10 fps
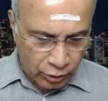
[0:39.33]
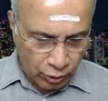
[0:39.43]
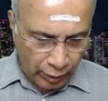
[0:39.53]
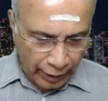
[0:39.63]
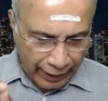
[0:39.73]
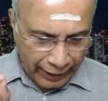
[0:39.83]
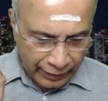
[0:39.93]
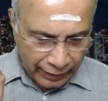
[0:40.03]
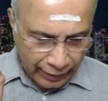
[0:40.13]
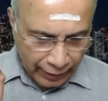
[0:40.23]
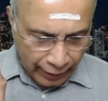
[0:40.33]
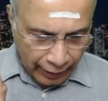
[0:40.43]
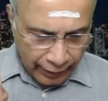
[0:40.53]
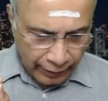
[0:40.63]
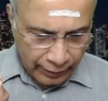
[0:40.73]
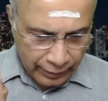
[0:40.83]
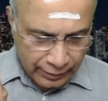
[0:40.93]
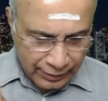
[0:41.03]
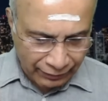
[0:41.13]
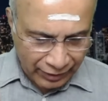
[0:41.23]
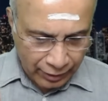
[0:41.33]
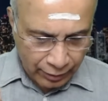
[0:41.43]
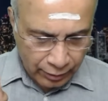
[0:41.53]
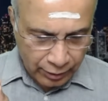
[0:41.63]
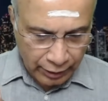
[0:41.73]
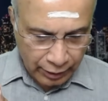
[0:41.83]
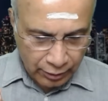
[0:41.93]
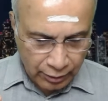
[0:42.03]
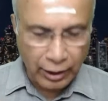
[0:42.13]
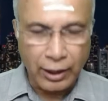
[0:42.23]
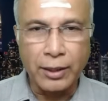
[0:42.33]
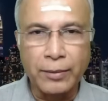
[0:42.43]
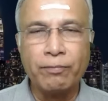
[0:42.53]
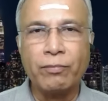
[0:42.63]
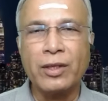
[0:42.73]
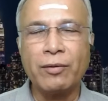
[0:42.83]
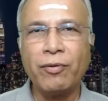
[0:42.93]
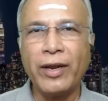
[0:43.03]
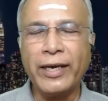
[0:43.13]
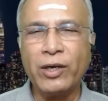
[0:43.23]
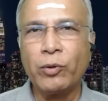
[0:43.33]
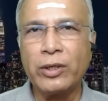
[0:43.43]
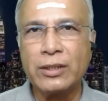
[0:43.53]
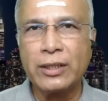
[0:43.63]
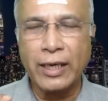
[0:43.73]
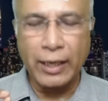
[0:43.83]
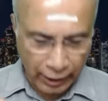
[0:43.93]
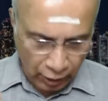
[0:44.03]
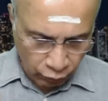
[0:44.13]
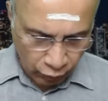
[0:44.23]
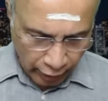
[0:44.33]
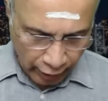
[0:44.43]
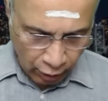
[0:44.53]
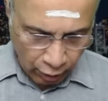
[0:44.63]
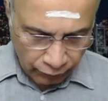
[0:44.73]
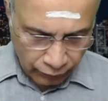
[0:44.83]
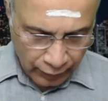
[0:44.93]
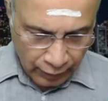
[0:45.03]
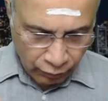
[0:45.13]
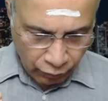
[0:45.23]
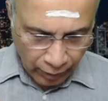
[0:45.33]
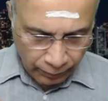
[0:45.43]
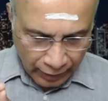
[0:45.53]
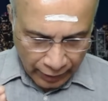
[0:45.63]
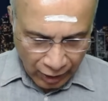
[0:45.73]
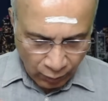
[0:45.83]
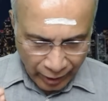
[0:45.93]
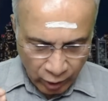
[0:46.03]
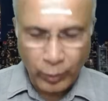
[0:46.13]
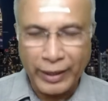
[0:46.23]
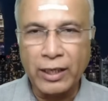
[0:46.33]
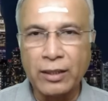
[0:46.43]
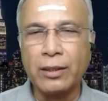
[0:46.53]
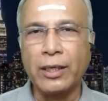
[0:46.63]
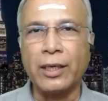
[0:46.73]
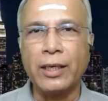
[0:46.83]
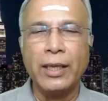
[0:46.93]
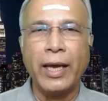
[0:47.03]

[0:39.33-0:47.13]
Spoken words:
So at 8:07:33, the flight was cleared for takeoff from runway 23.